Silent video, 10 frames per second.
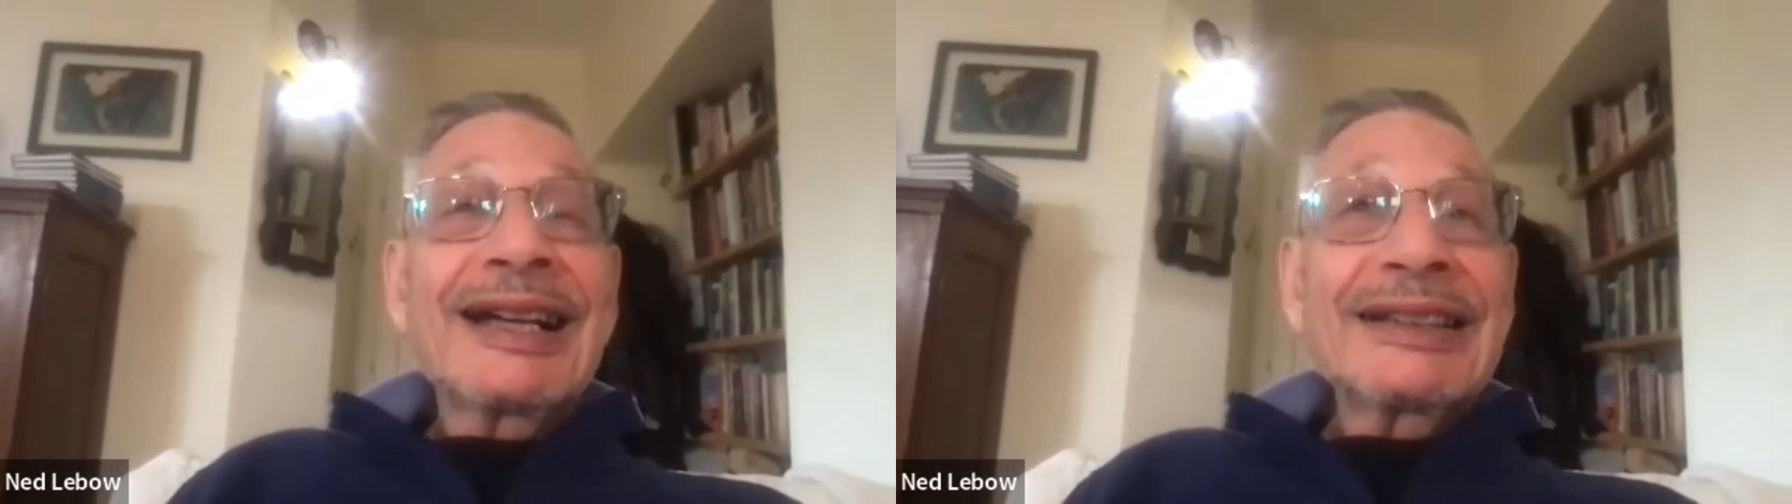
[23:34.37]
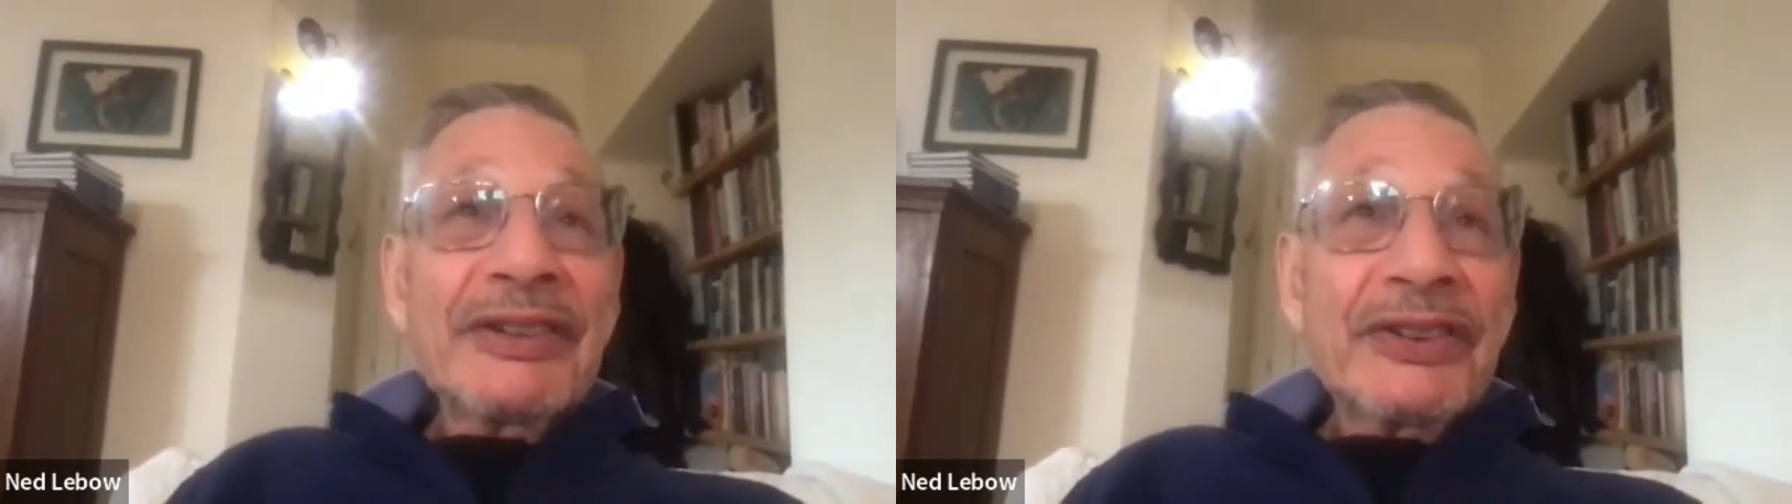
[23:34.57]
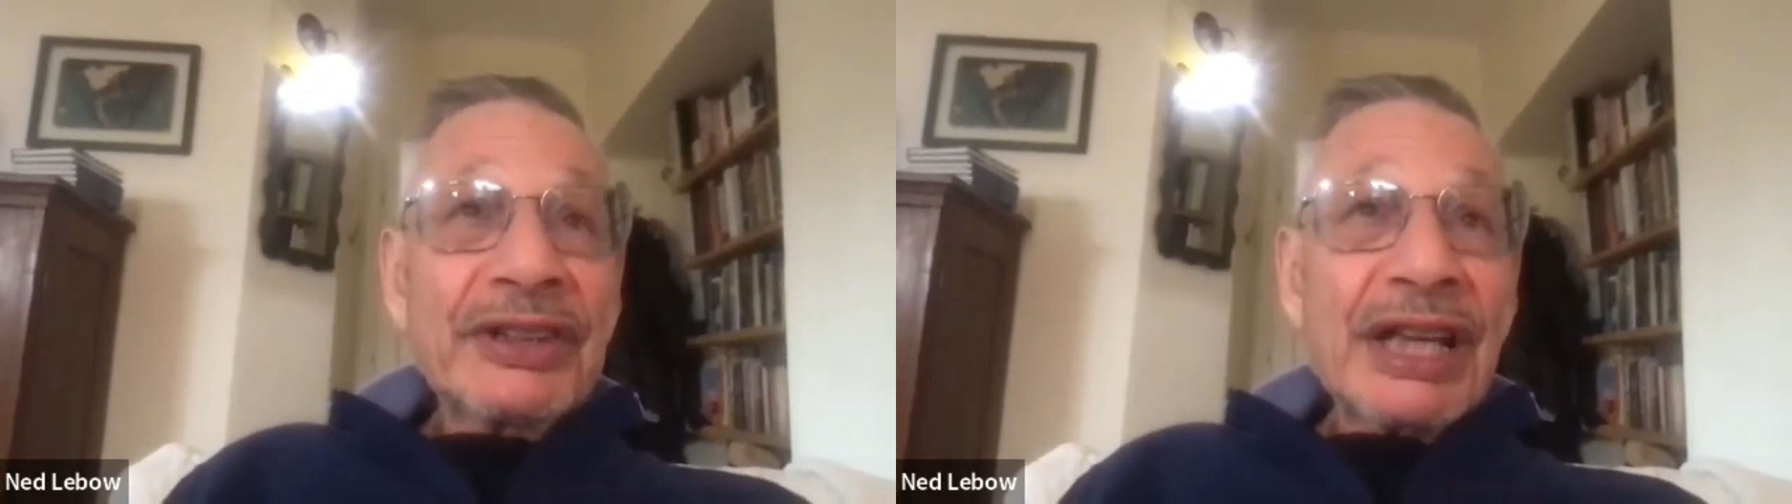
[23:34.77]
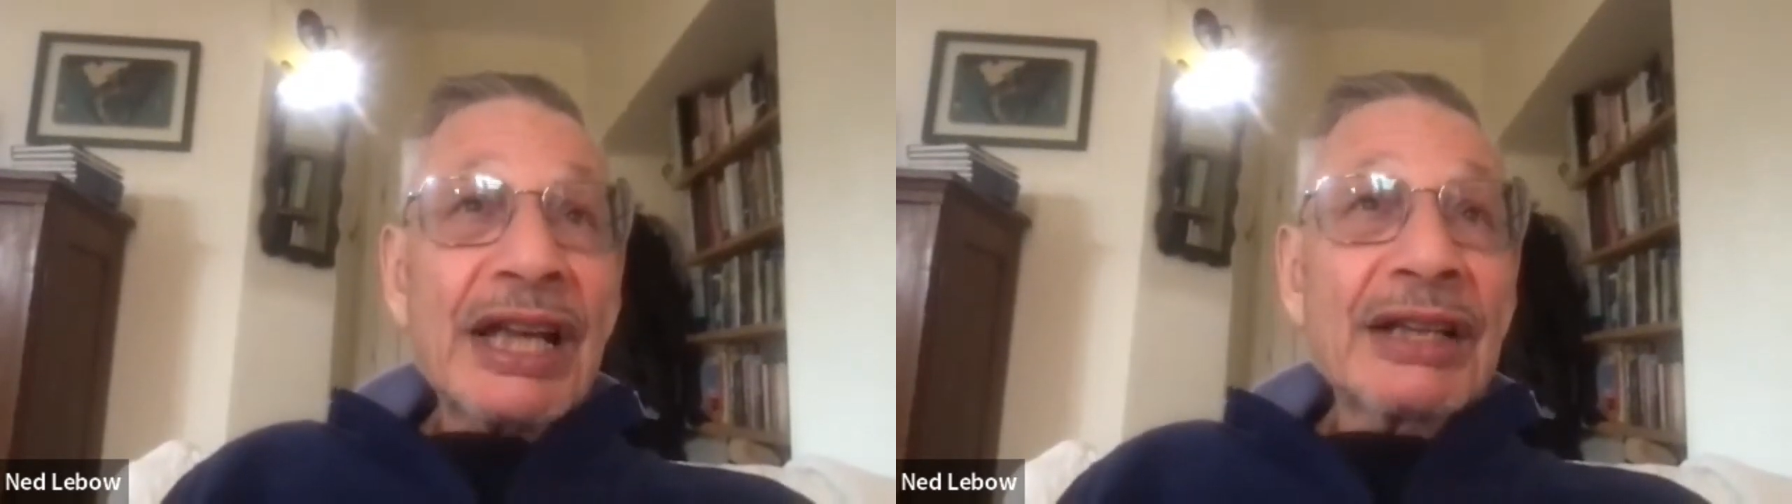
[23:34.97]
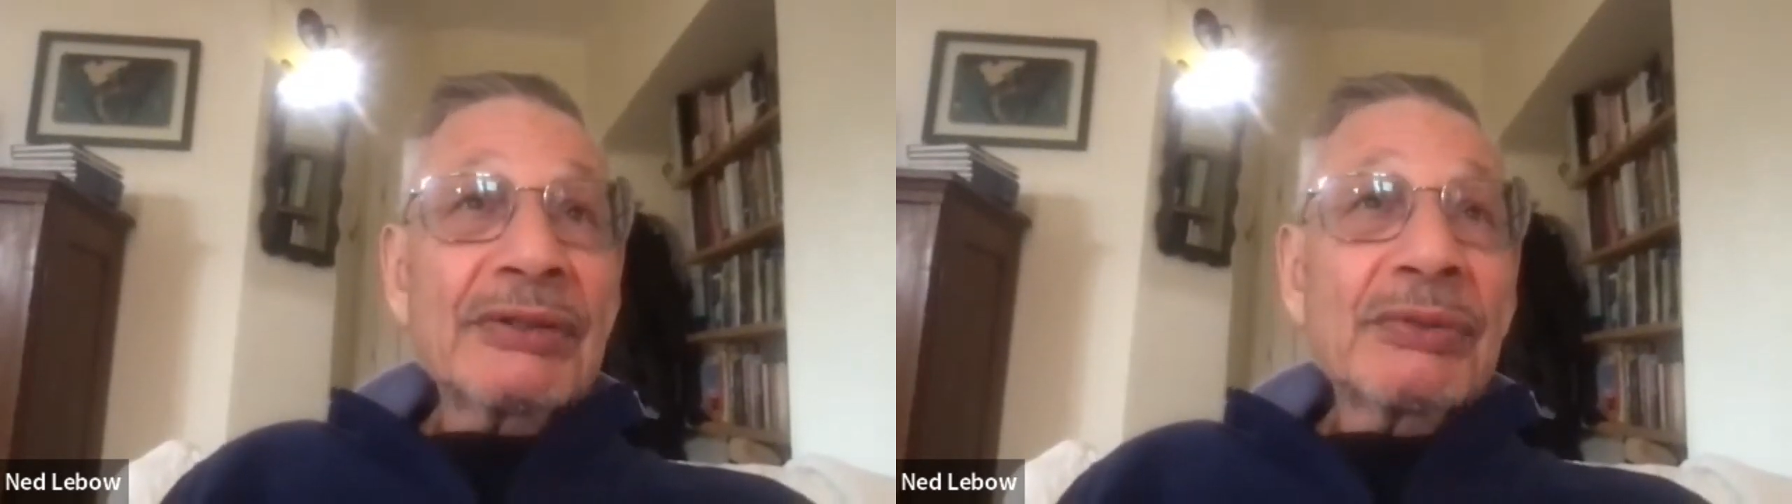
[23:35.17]

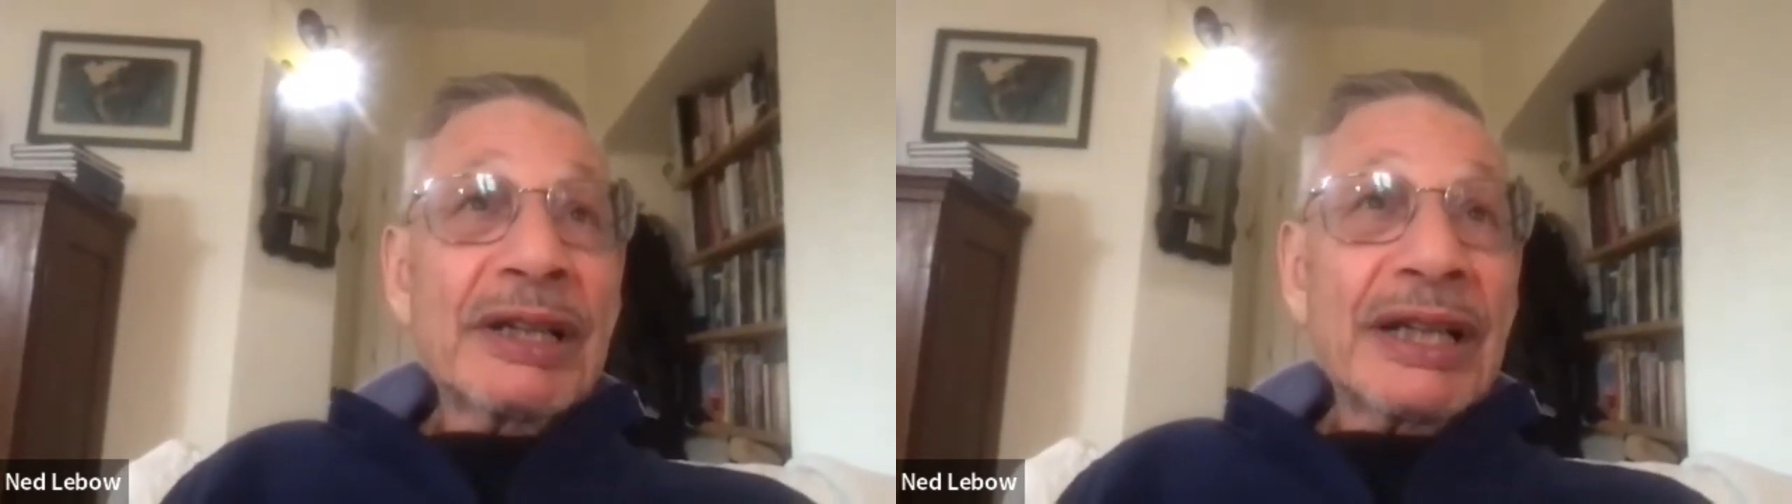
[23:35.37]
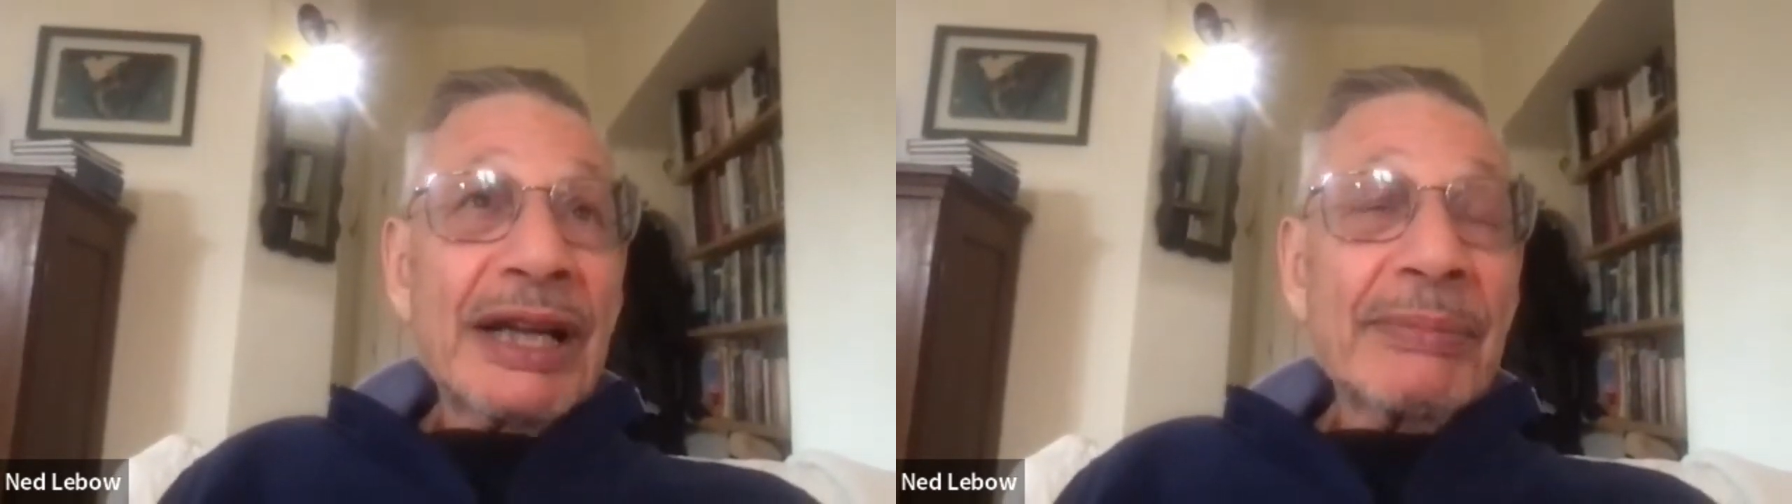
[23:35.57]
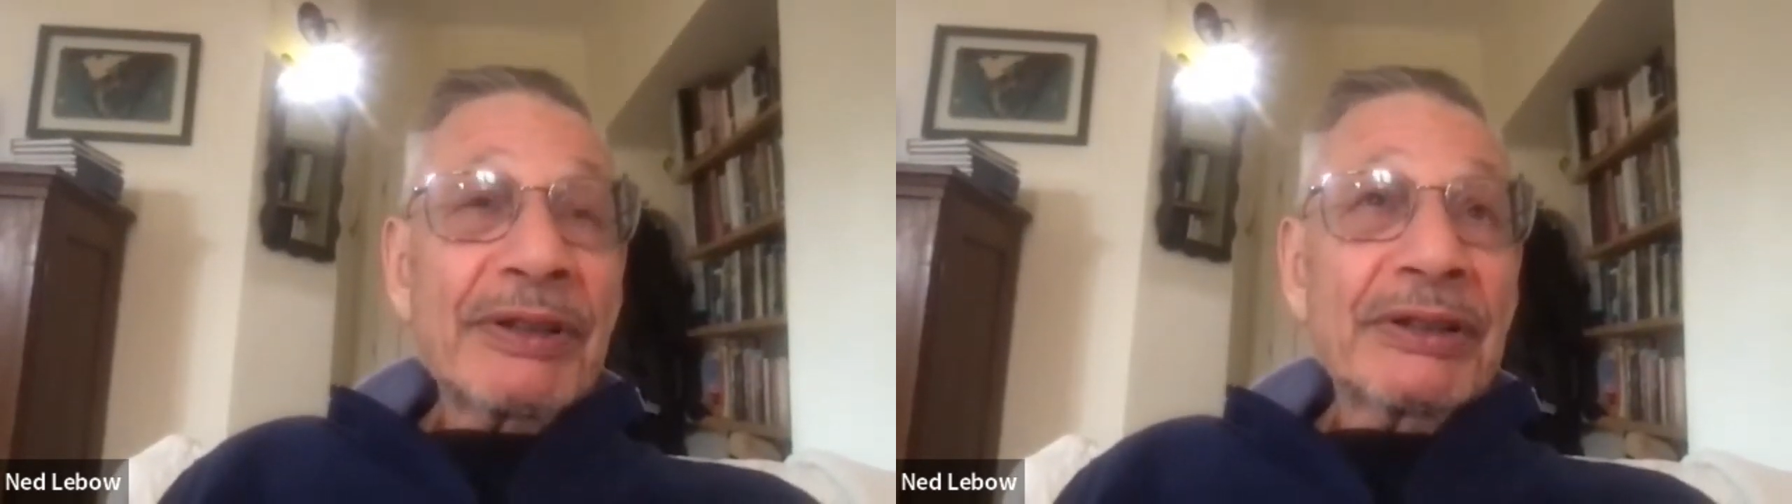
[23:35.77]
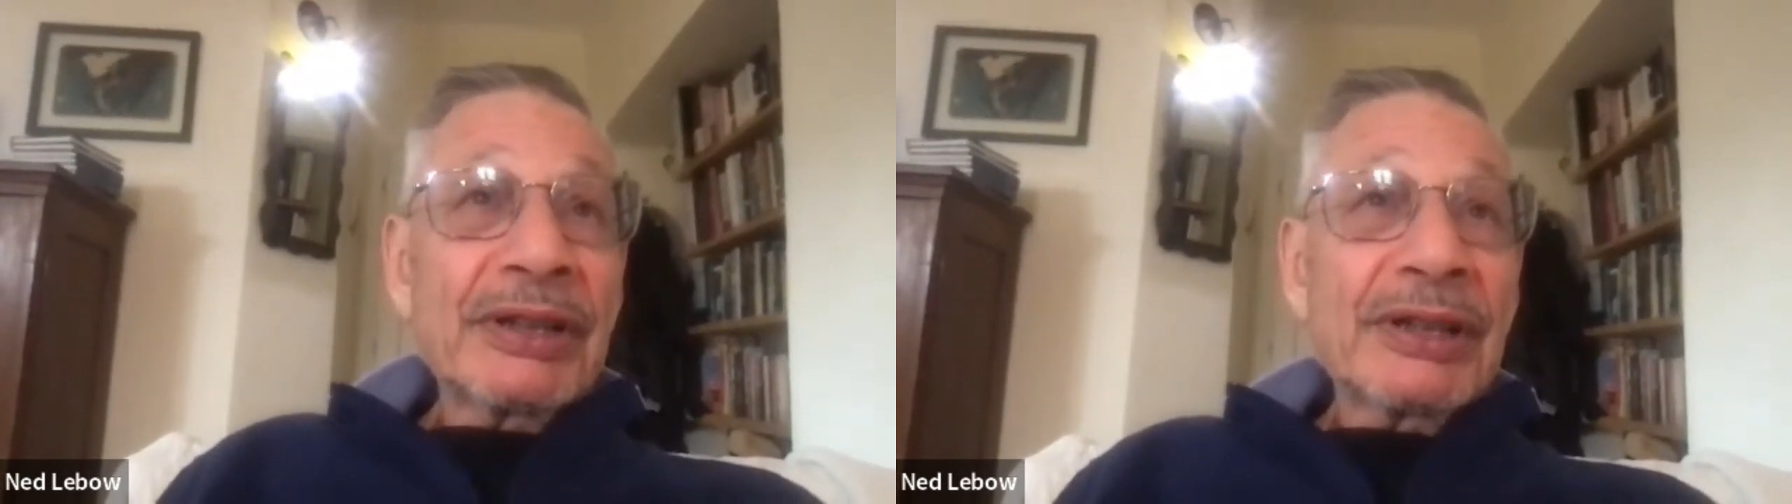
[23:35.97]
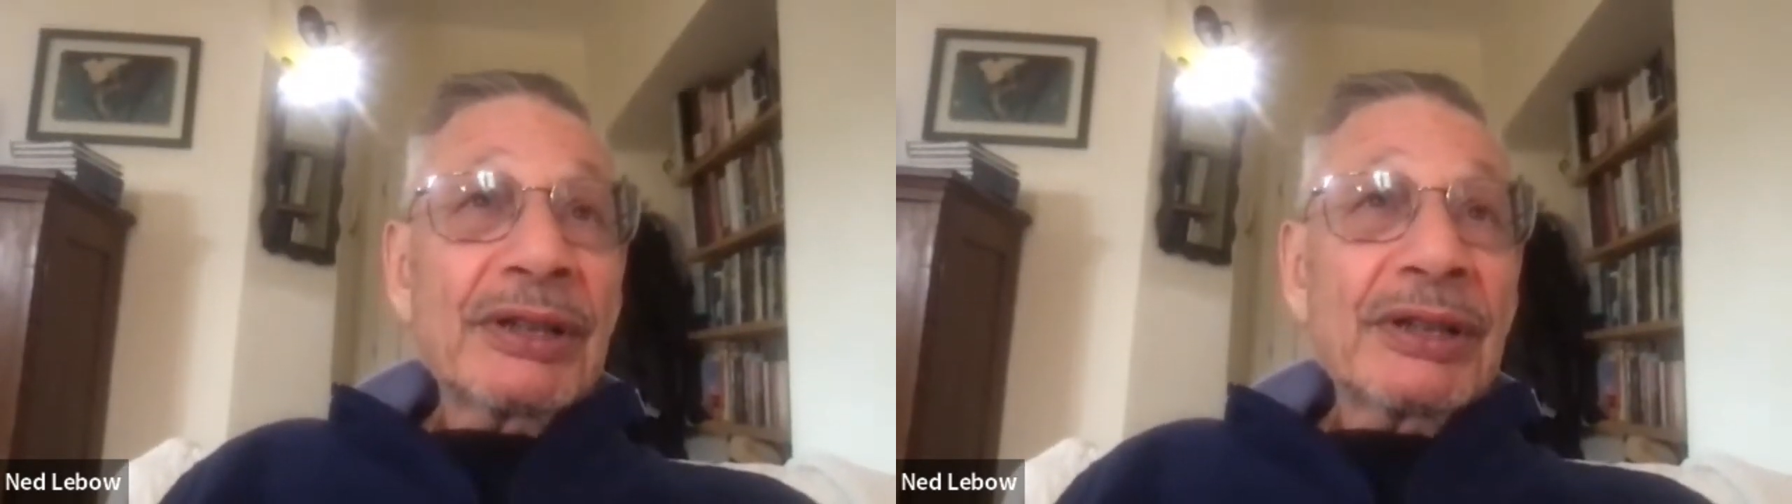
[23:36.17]
understand what happened,